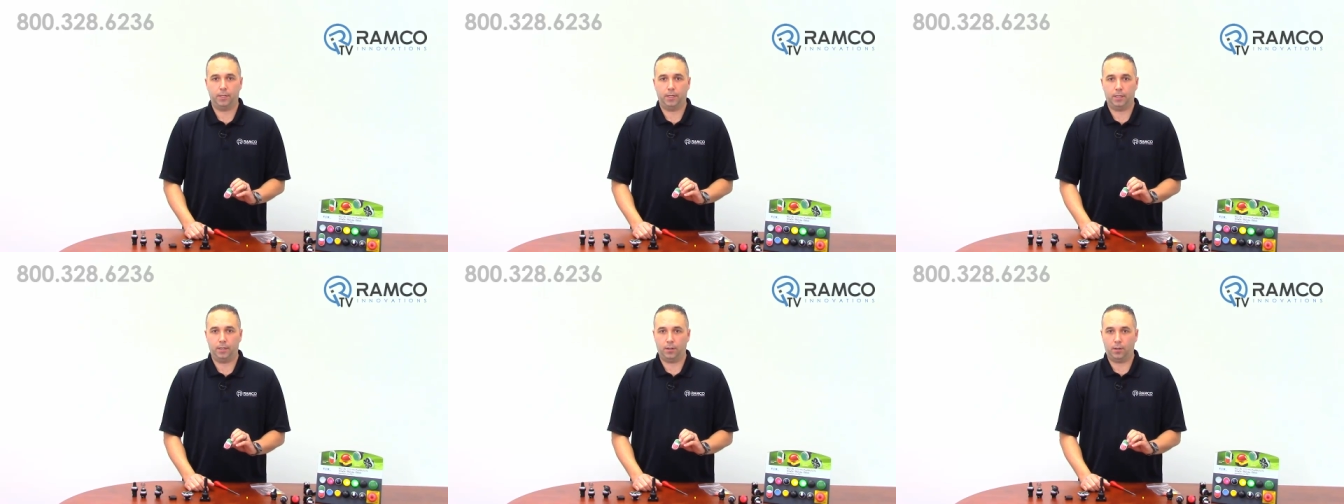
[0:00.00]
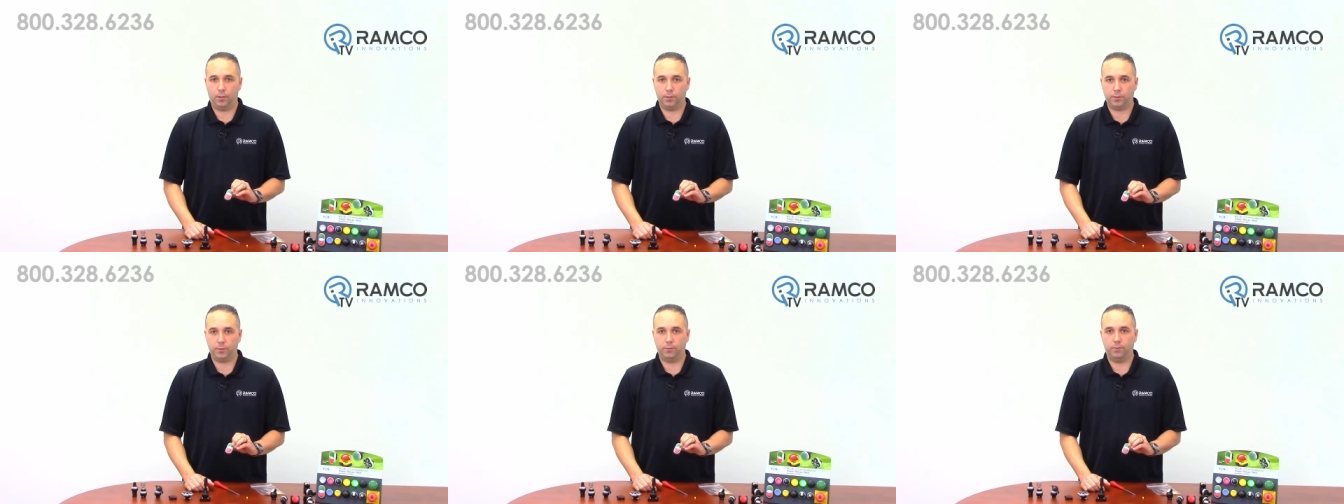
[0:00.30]
and
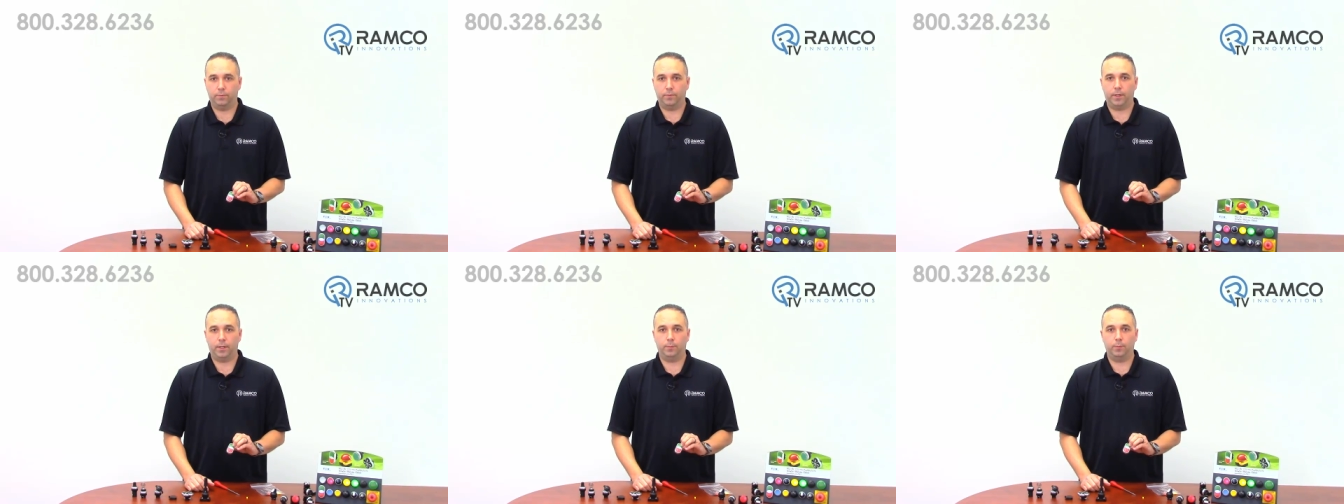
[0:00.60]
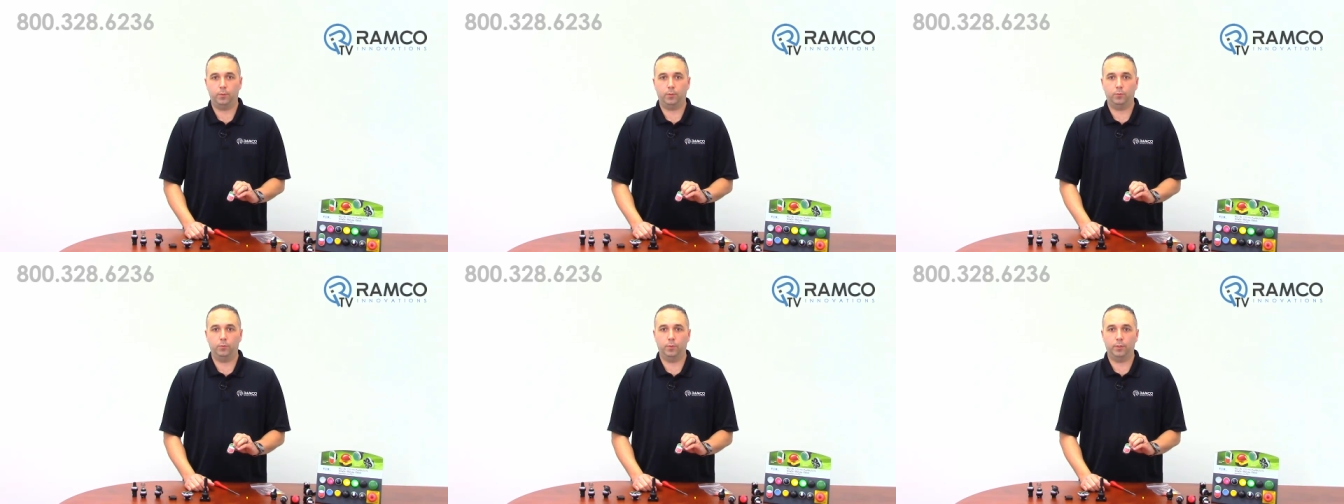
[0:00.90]
also
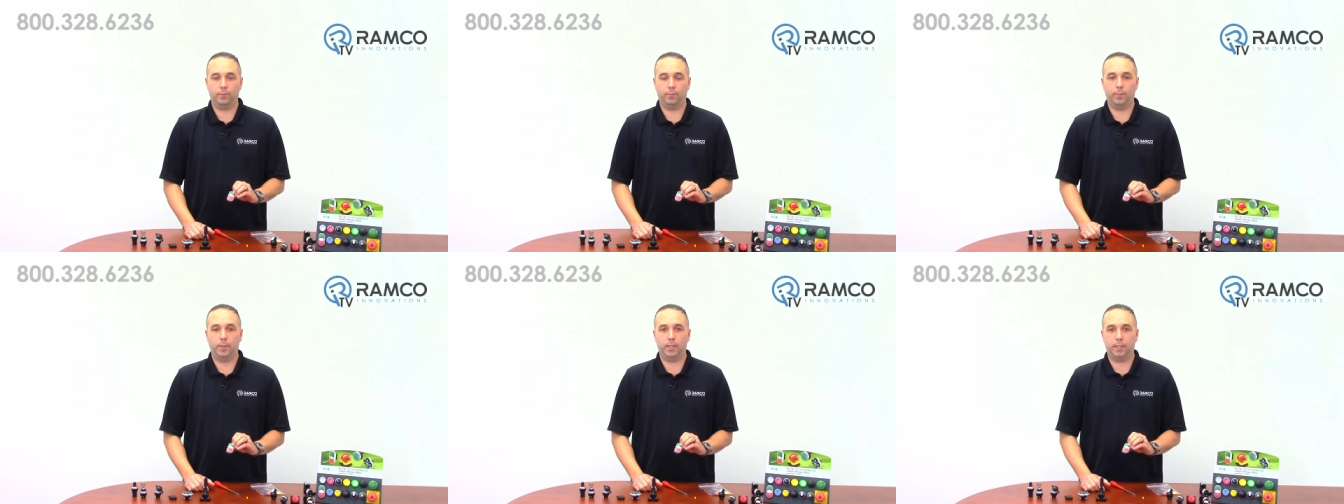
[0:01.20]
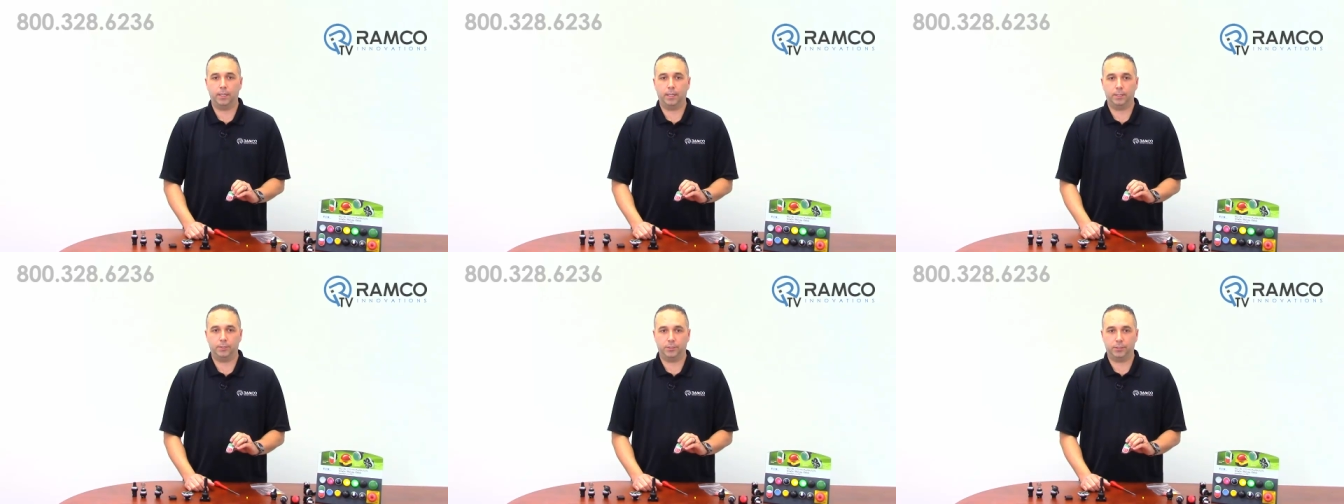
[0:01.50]
available with
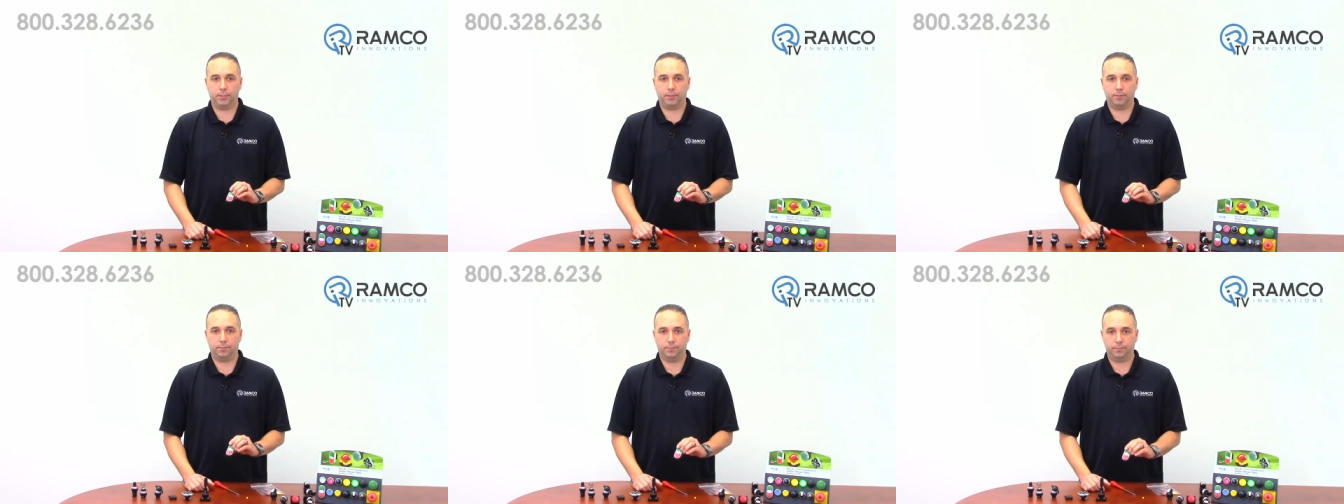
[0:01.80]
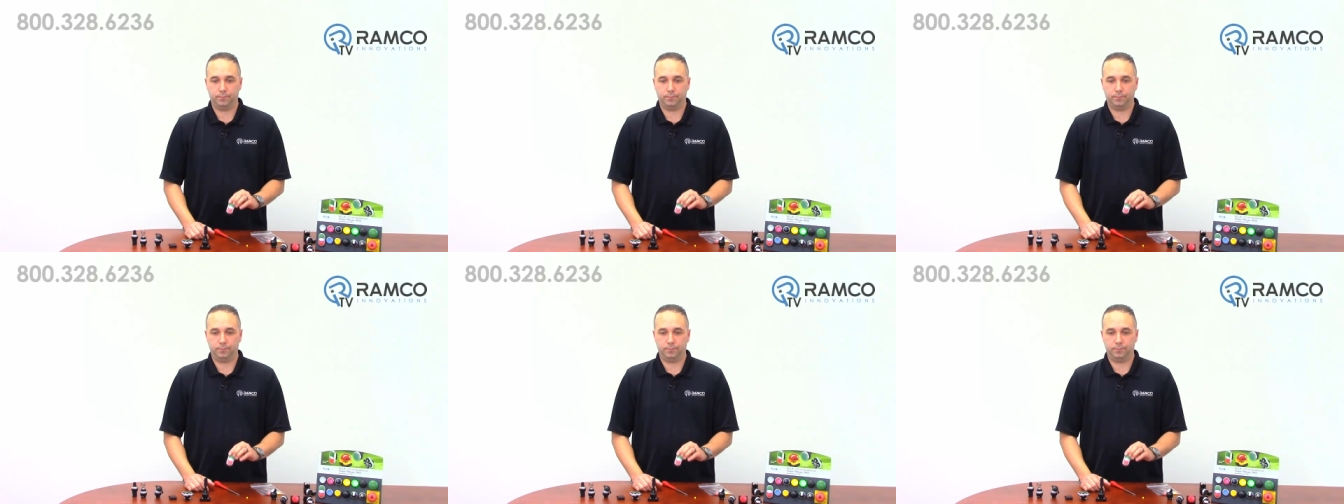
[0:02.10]
button etching.